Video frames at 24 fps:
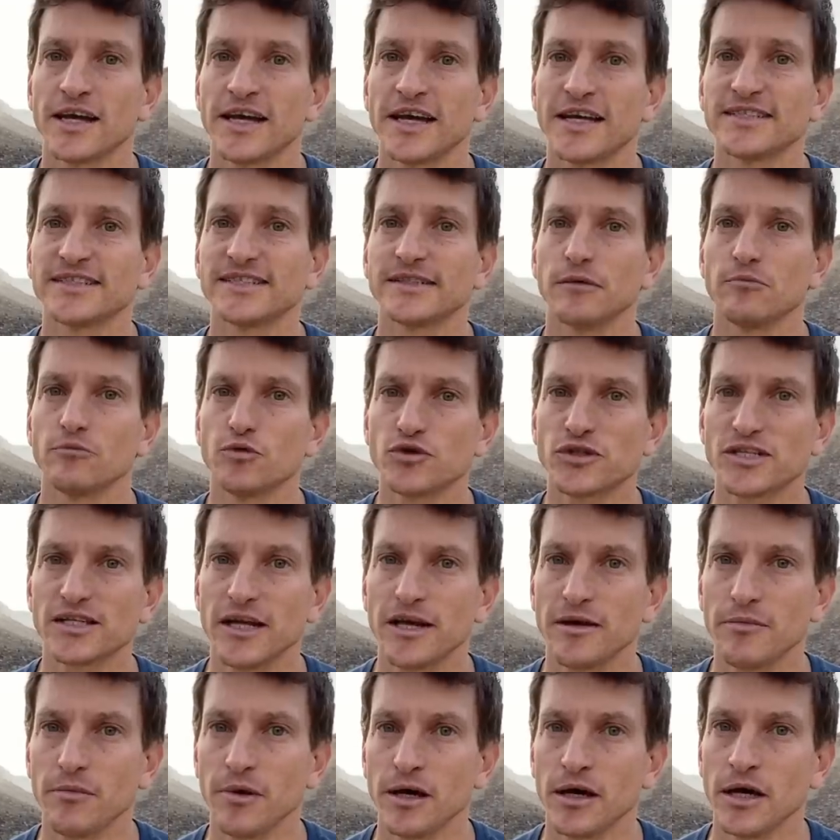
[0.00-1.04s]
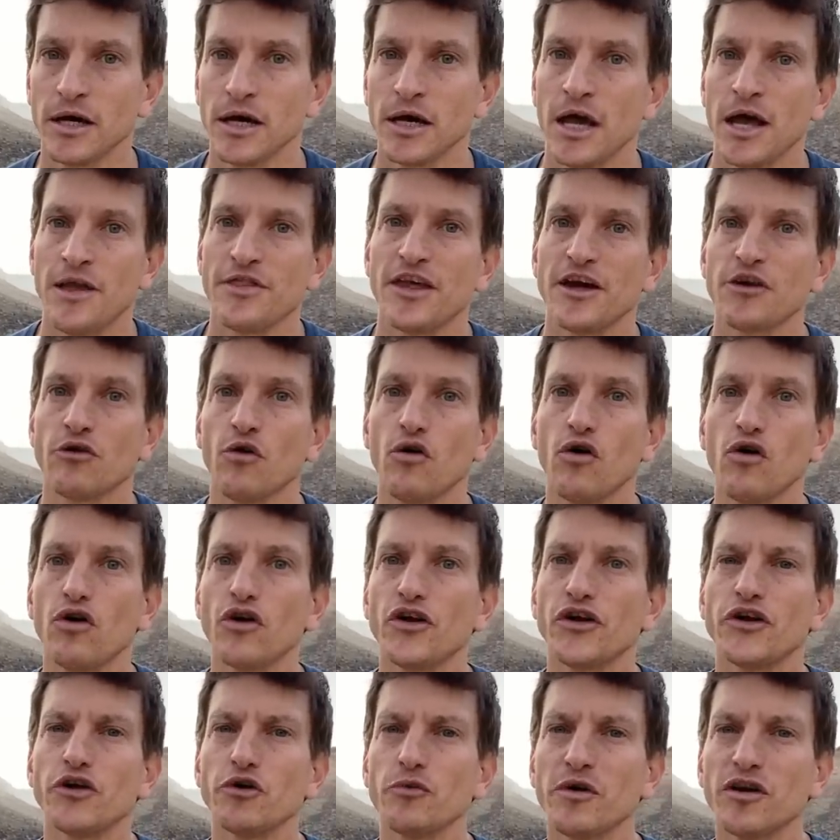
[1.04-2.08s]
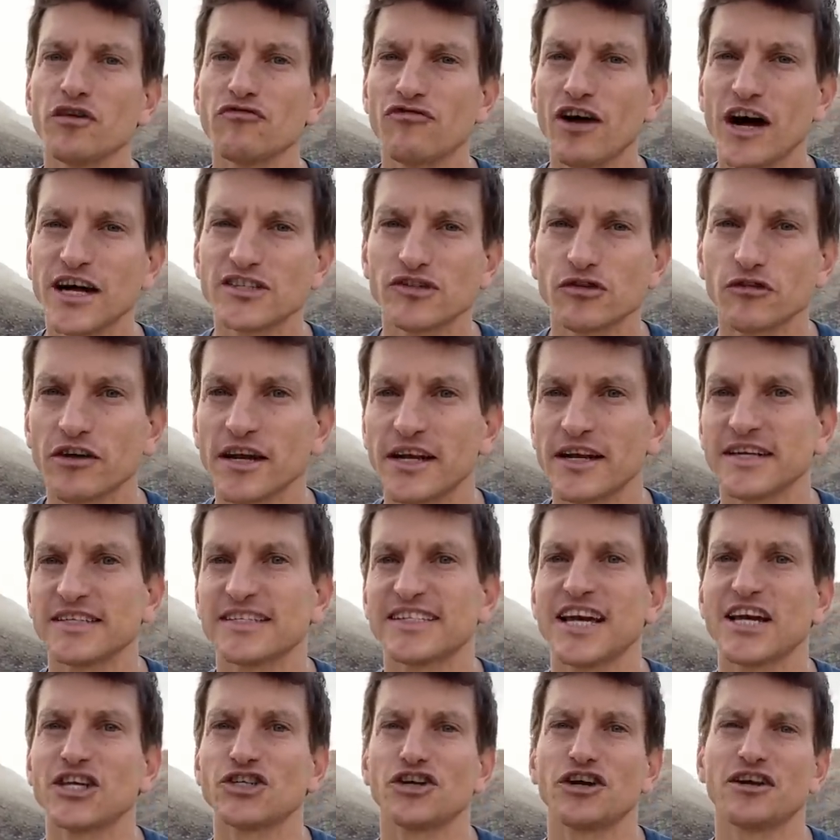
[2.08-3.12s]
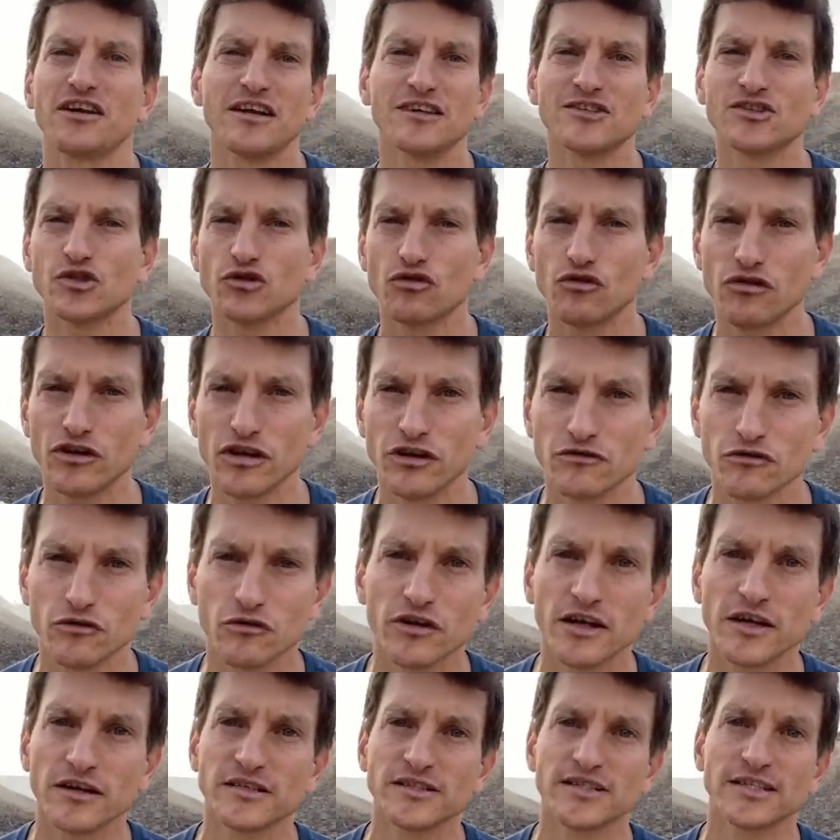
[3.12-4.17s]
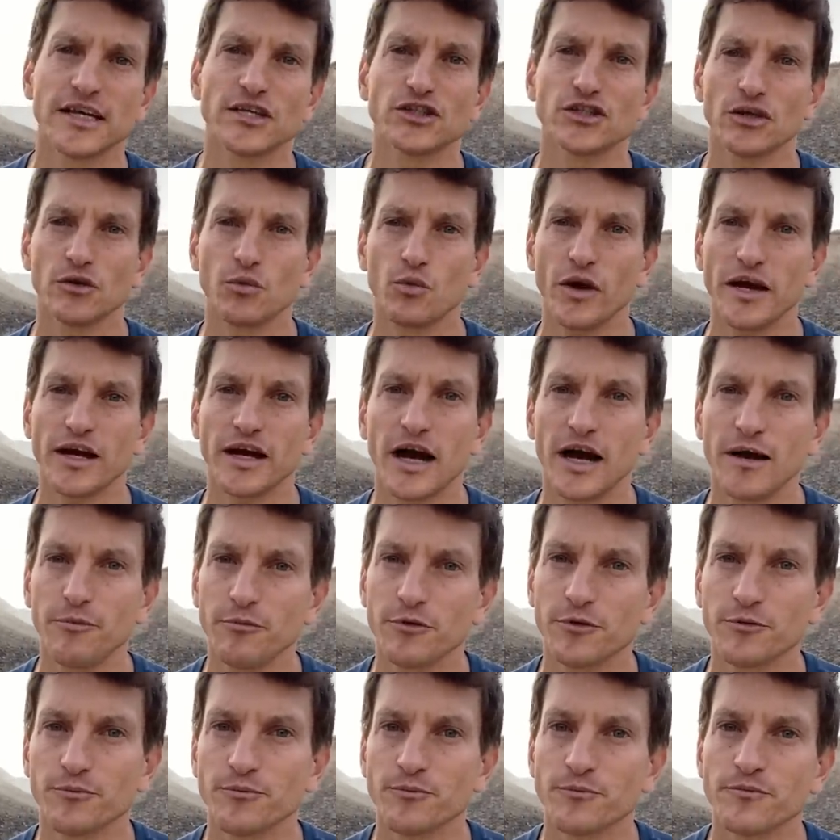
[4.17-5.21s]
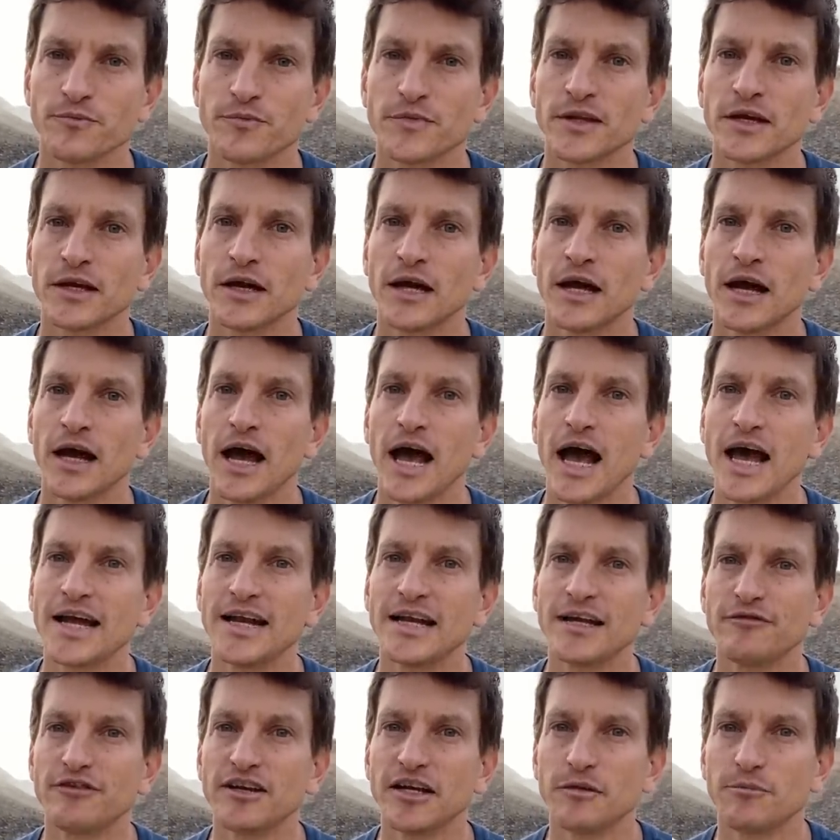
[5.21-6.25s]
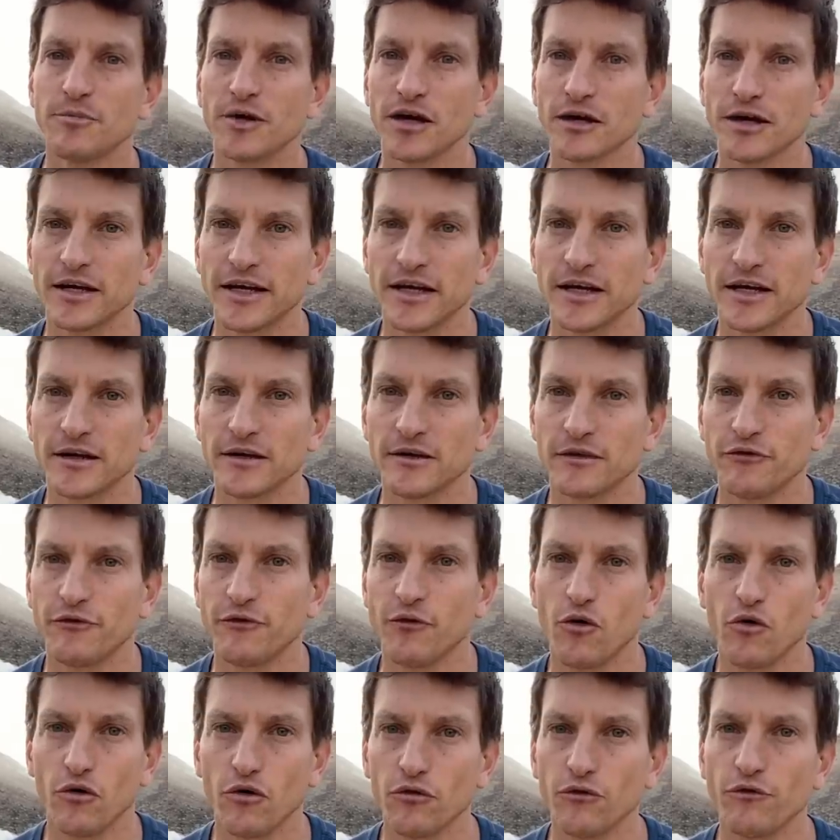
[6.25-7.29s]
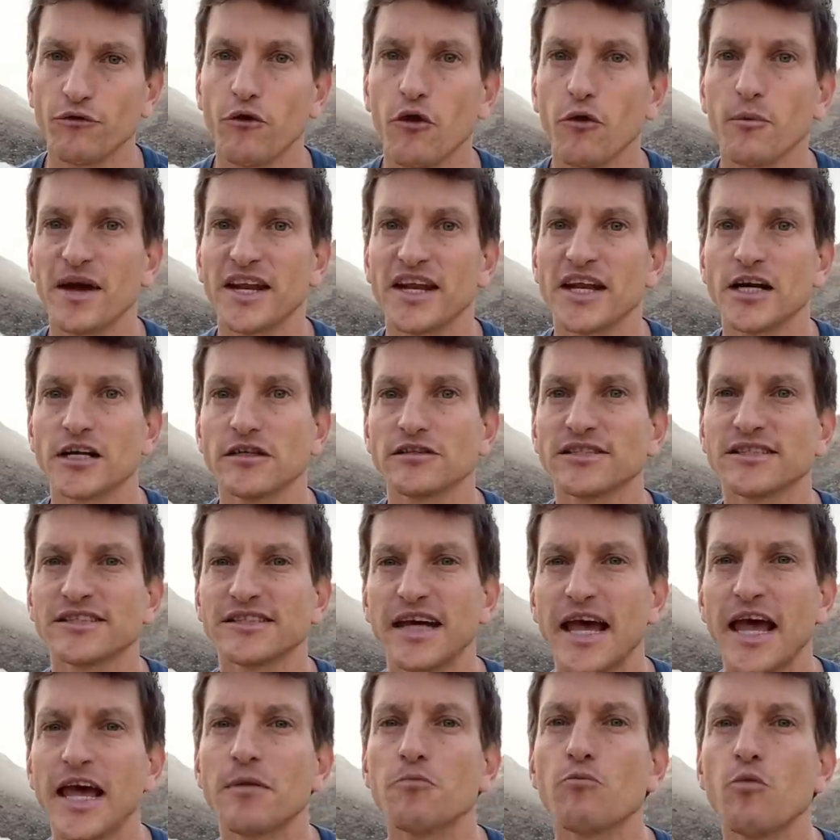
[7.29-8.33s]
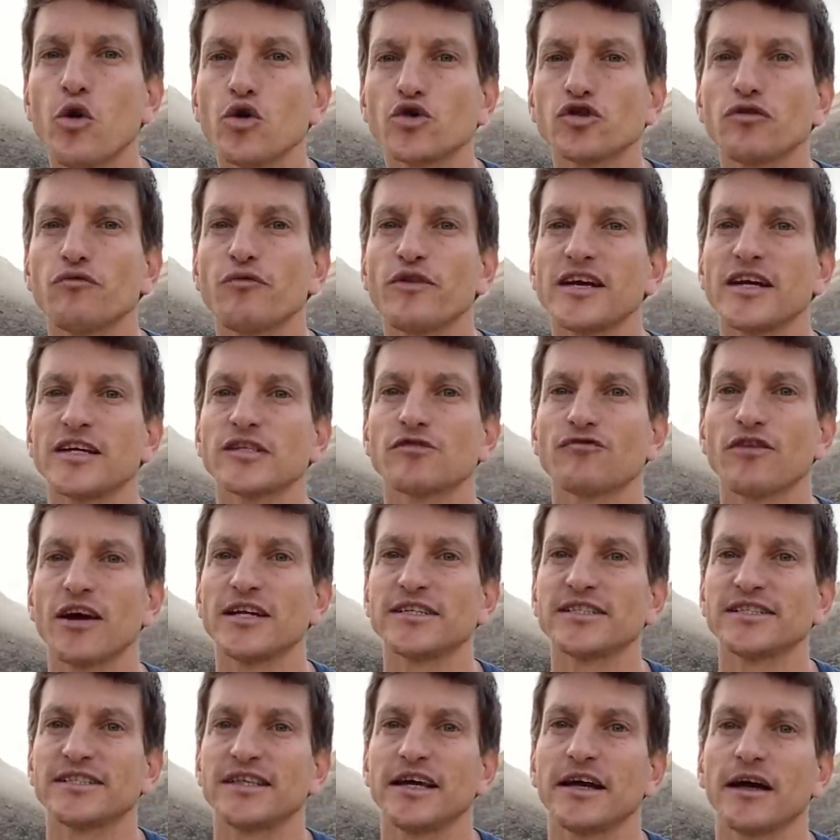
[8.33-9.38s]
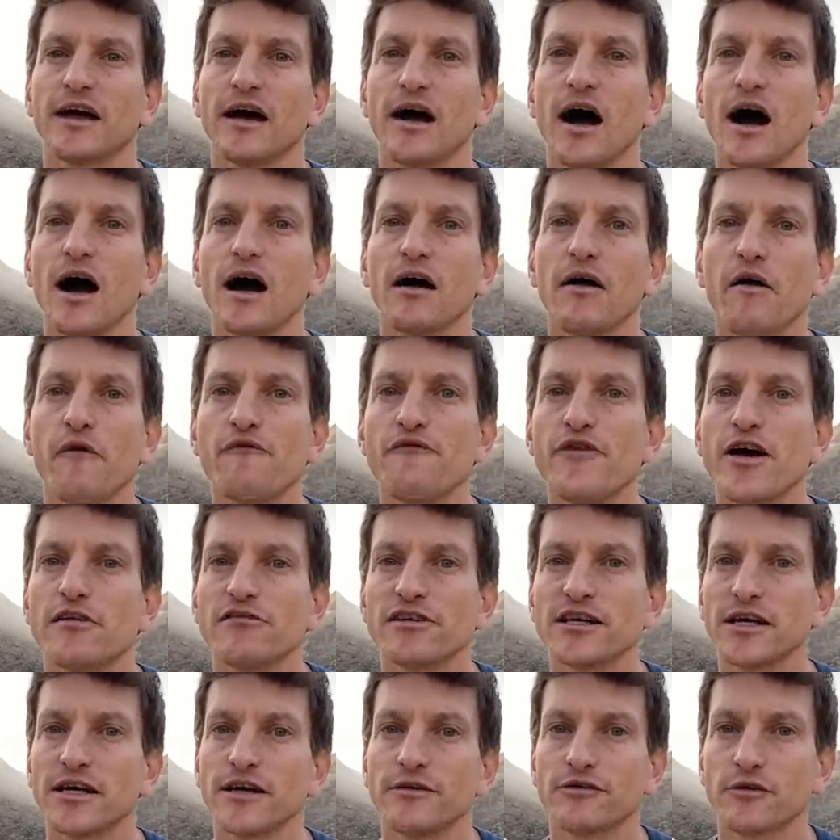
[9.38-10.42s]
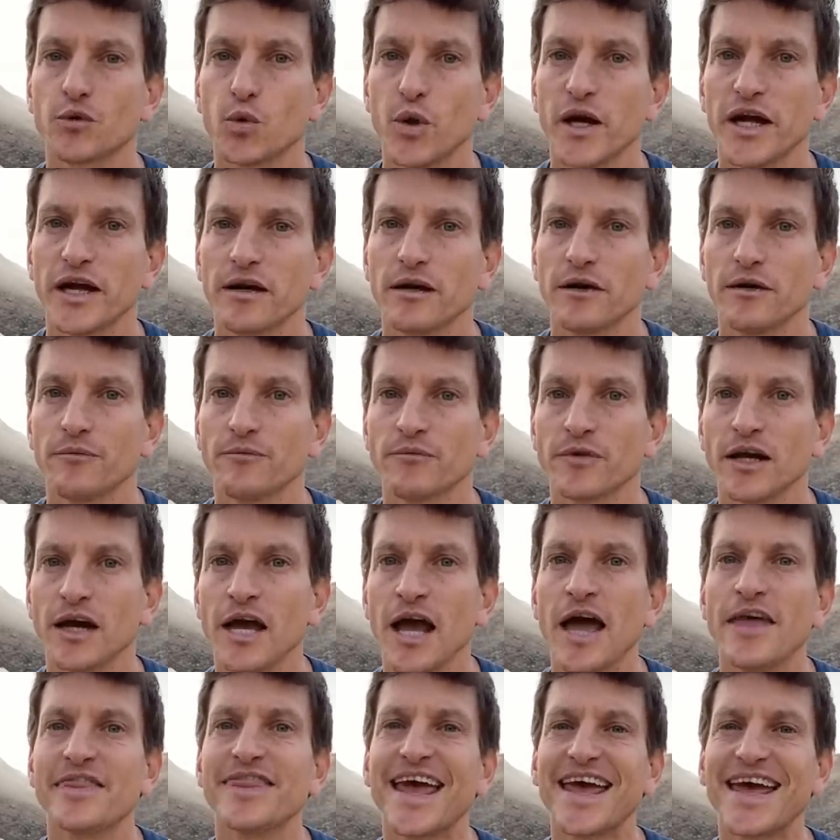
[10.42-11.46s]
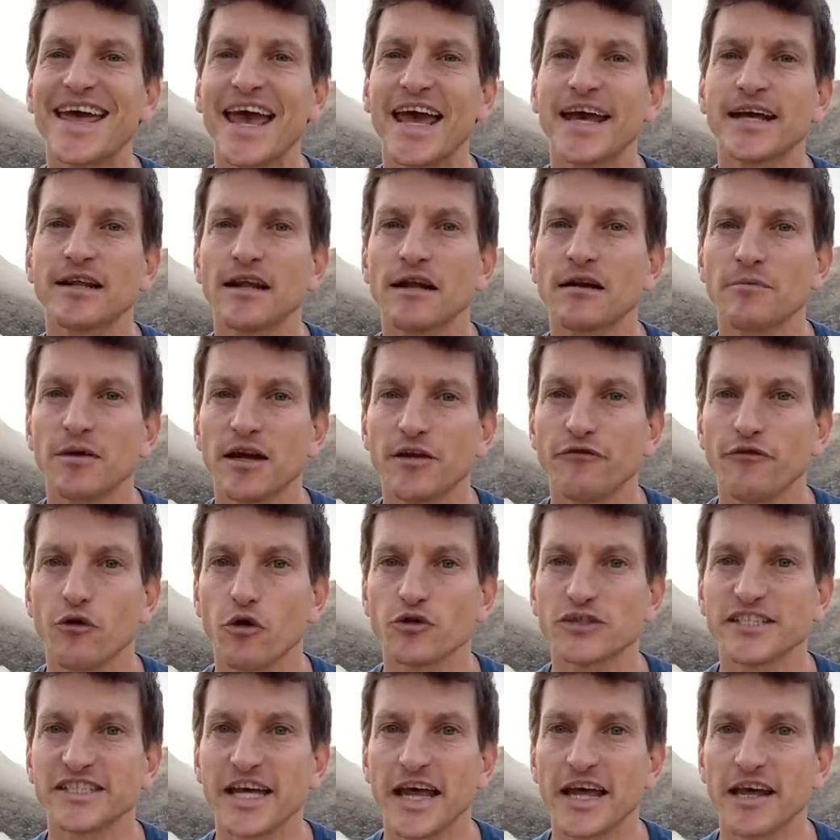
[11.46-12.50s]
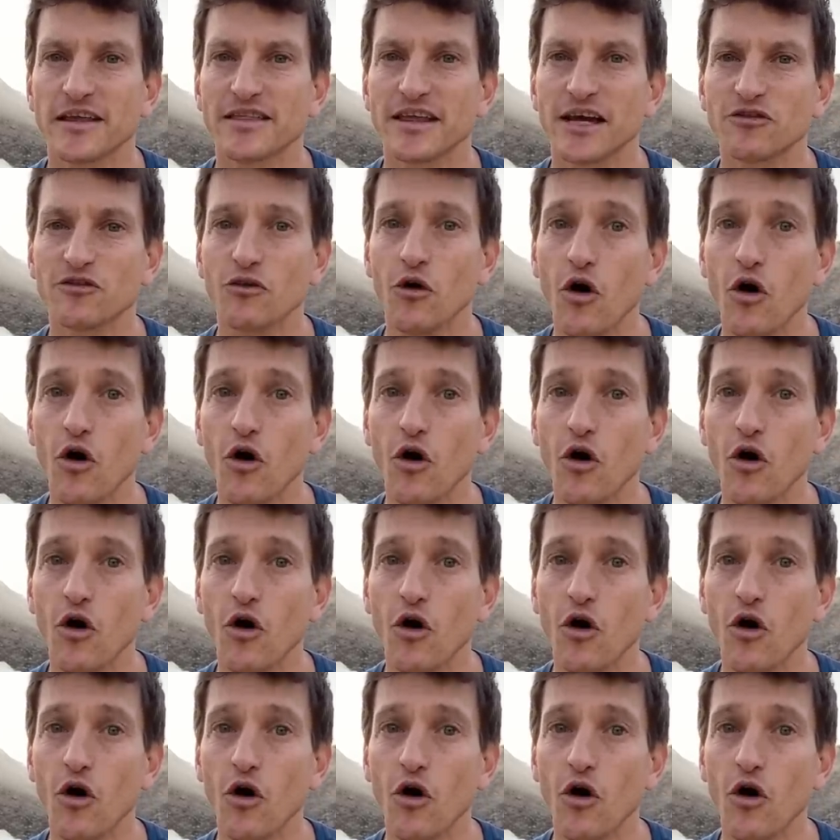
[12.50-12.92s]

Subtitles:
kills a Muslim, then all human rights organization and student organization wake up. I lived in Berlin for many years, and most of the Israelis there are very left-wing. They hated me for saying that